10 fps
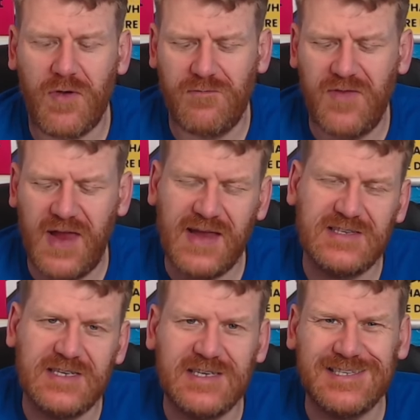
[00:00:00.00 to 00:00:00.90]

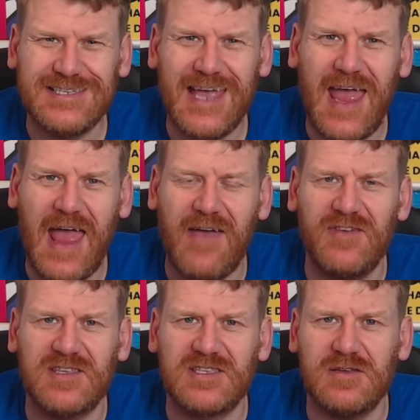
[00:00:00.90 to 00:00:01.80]
versus
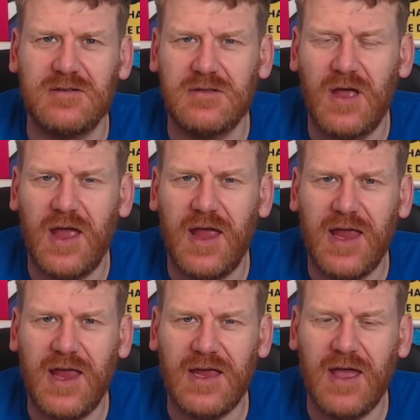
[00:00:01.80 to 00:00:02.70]
Everton.
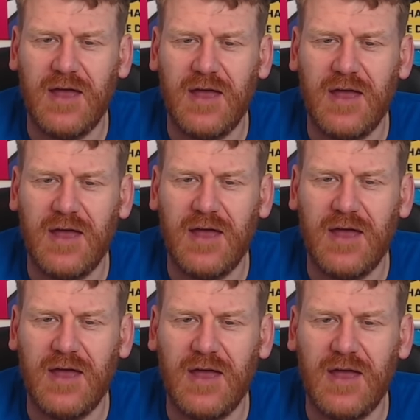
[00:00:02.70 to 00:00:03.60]
A uh,
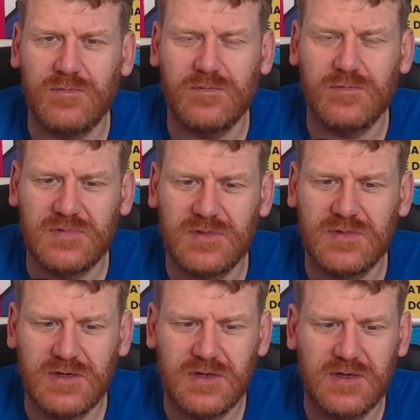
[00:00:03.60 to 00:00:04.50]
return
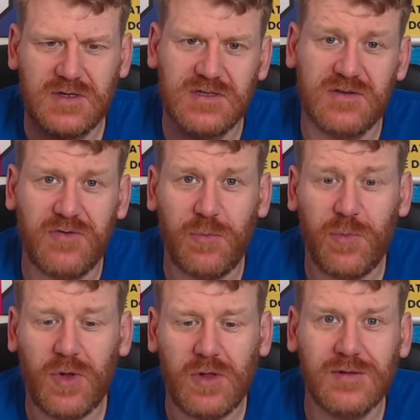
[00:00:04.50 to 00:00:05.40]
to
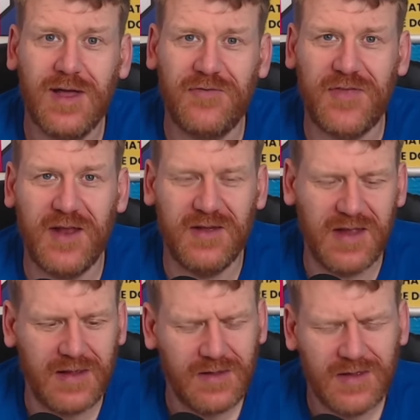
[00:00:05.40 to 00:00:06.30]
football after
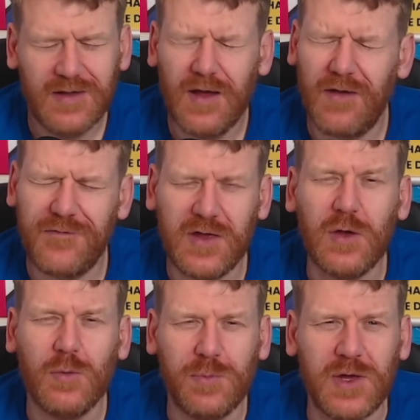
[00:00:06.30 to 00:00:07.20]
a, a,
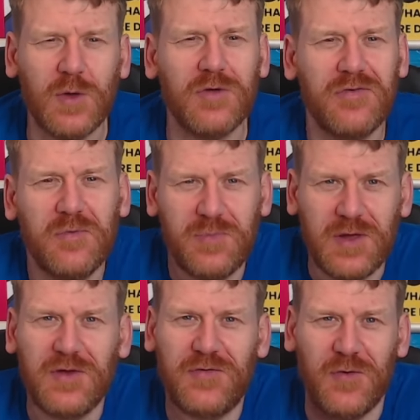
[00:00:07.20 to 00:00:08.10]
few beautiful,
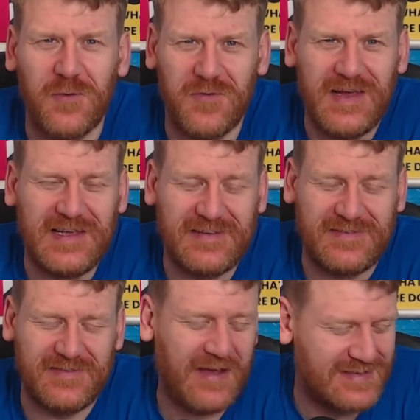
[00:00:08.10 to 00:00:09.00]
beautiful weeks
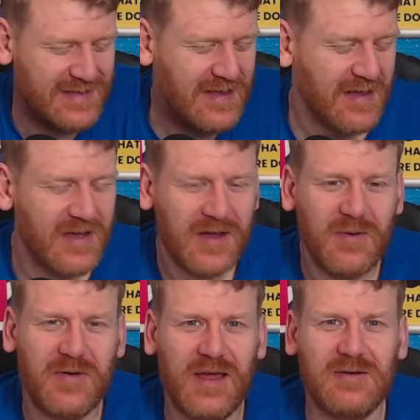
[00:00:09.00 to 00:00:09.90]
without,
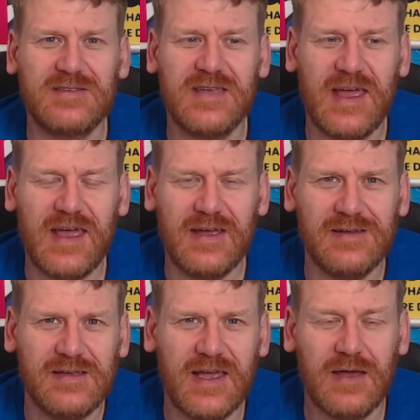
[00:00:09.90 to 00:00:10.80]
without, uh,
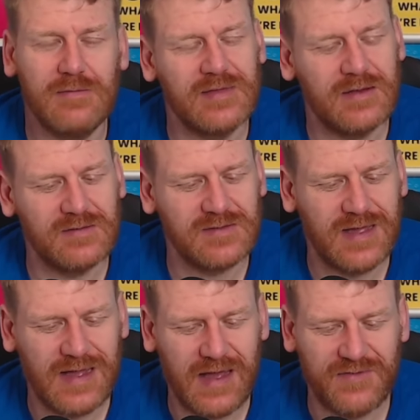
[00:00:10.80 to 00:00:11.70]
yeah, without
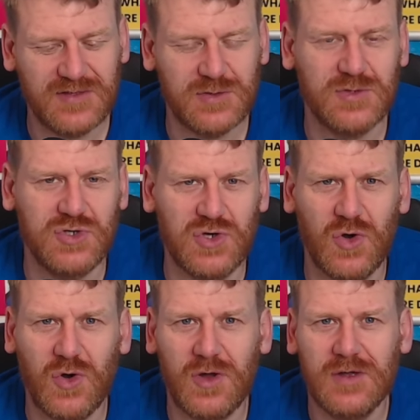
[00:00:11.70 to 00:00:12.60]
having to
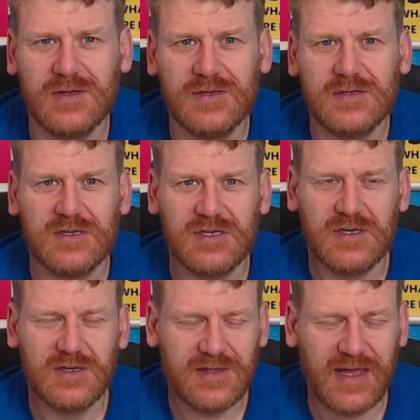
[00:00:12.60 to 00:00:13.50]
endure
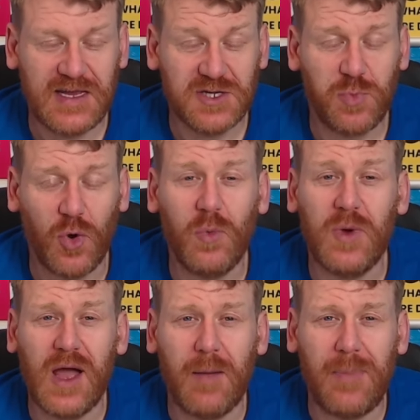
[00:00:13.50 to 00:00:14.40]
things. But
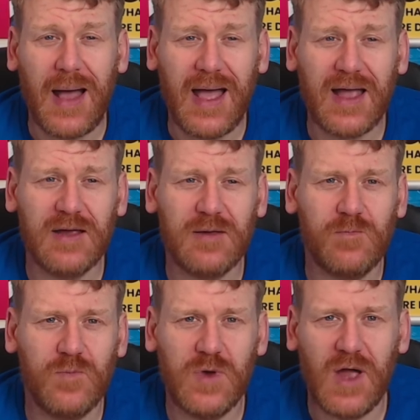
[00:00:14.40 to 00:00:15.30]
we are back.
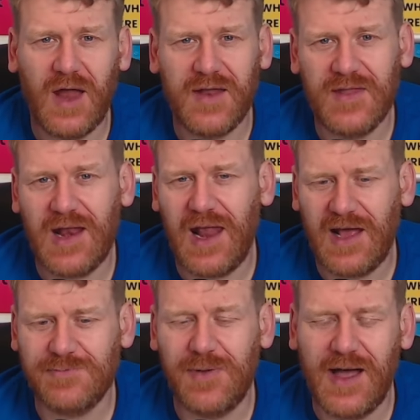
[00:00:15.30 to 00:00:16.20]
We are in the
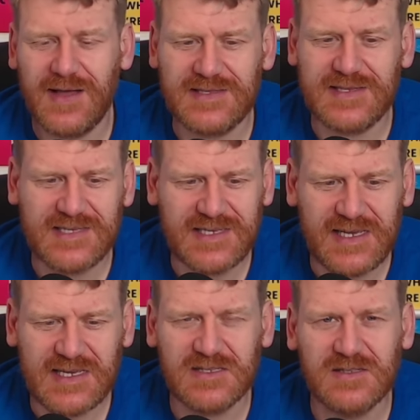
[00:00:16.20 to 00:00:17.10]
last part of the
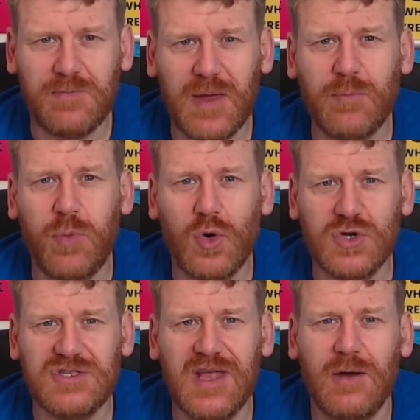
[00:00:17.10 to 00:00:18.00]
season. Big
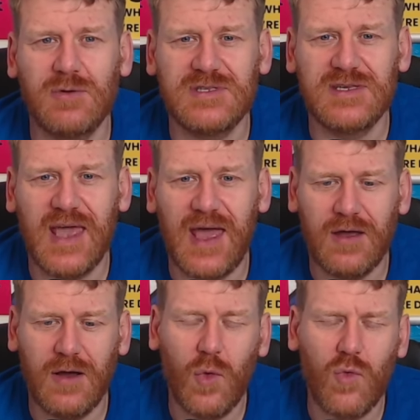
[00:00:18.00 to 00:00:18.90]
push now to
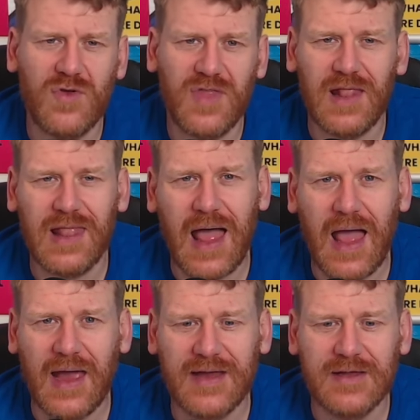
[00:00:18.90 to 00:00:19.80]
get over the
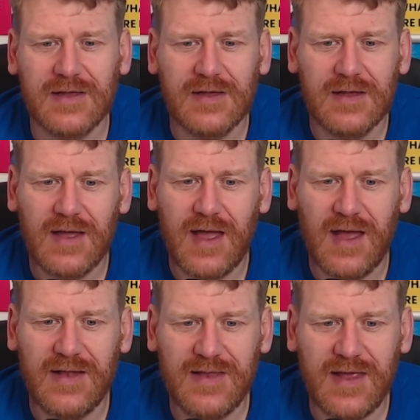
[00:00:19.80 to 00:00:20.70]
line
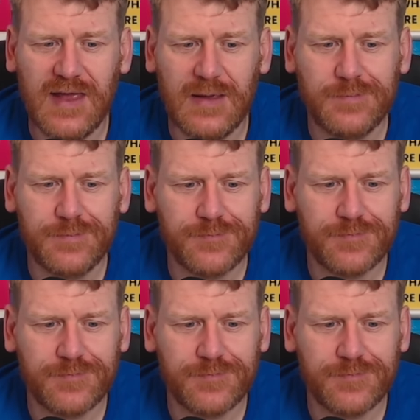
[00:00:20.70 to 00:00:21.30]
and, um,